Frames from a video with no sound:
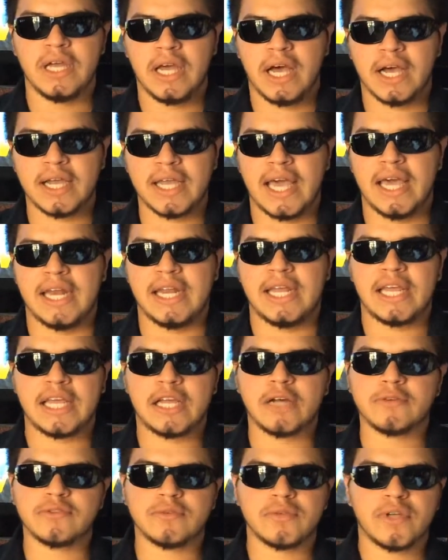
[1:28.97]
again, it
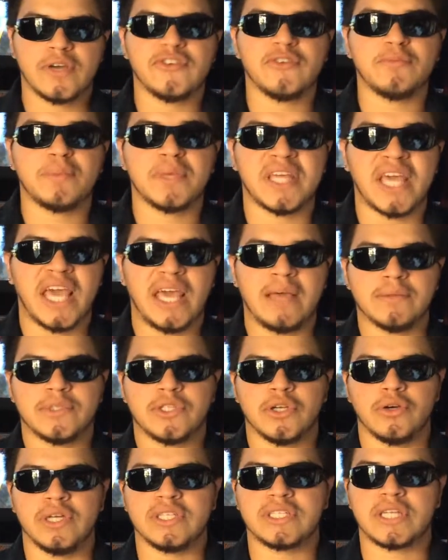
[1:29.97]
comes from WB Games,
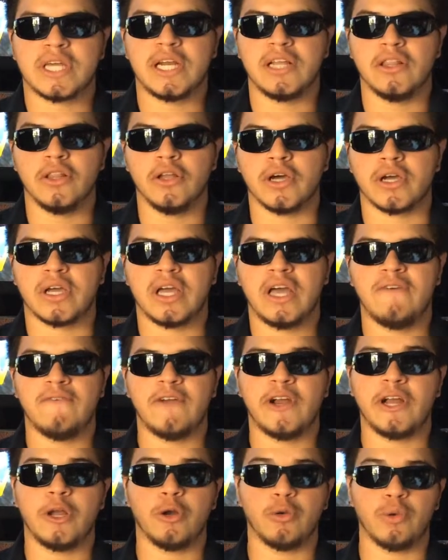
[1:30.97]
so it's going to look
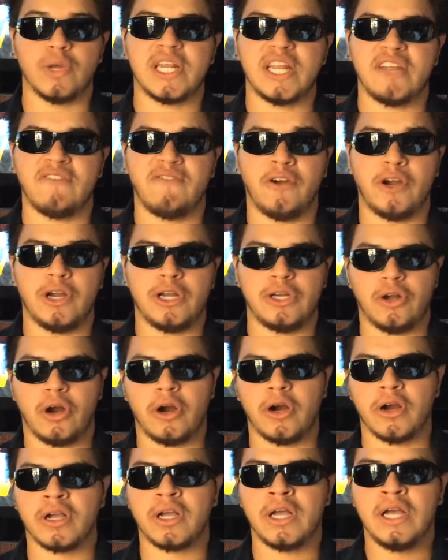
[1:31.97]
very gritty, very
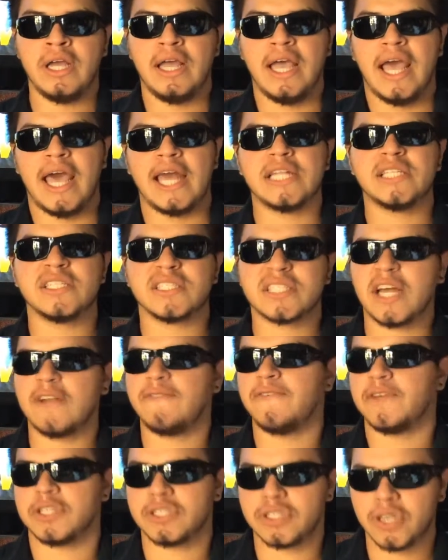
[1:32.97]
dark, and it does kind of
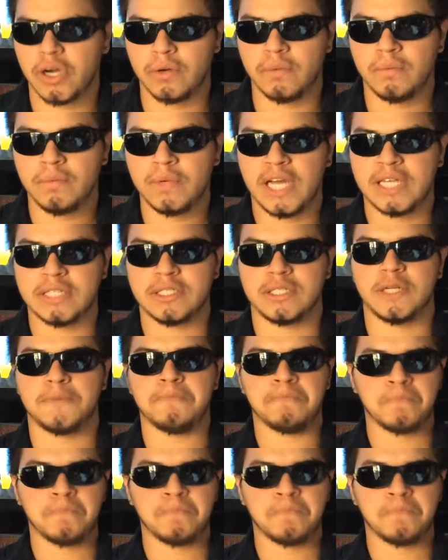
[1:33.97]
fit the tone nicely.